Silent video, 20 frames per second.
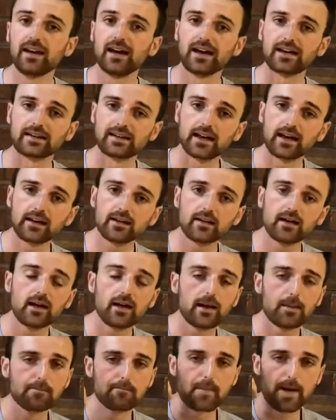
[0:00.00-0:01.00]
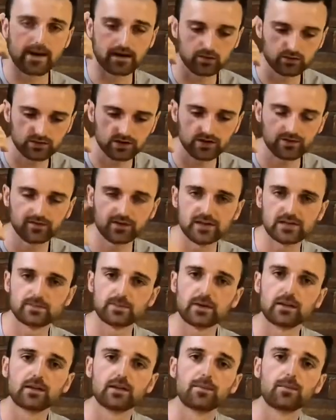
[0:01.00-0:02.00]
Again, mental toughness
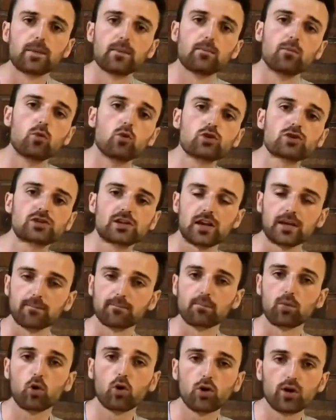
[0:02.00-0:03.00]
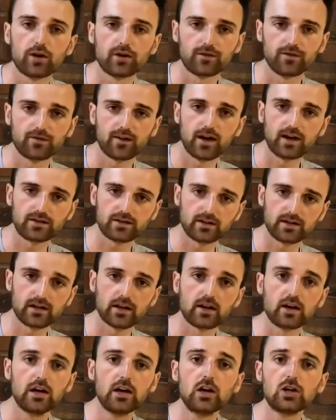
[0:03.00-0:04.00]
being the most important factor here,